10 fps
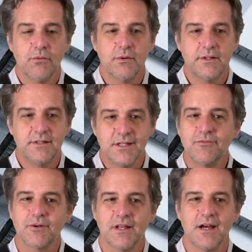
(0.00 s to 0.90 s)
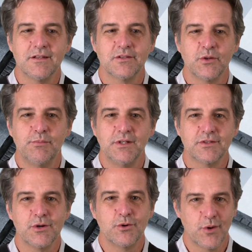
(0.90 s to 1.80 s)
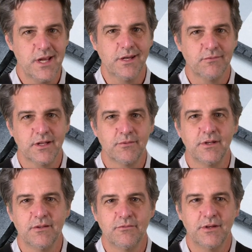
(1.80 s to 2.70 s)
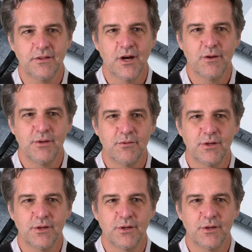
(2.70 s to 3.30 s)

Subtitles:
We didn't realize it would be so great. Like we thought it'd be